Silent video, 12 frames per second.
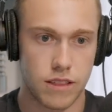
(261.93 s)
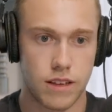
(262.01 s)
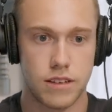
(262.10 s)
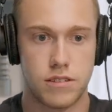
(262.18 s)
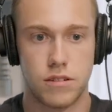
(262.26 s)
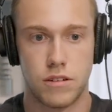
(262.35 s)

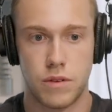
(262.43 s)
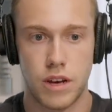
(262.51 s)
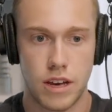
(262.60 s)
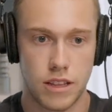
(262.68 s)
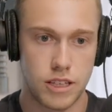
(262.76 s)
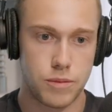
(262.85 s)
they're sort of
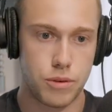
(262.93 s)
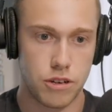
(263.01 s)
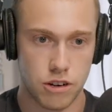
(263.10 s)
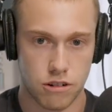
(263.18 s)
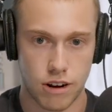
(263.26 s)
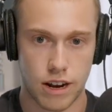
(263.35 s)
these
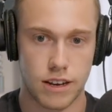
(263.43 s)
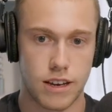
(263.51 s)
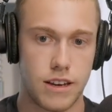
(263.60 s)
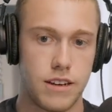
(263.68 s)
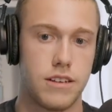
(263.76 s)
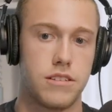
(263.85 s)
bureaucratic
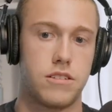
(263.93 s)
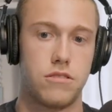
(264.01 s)
idiots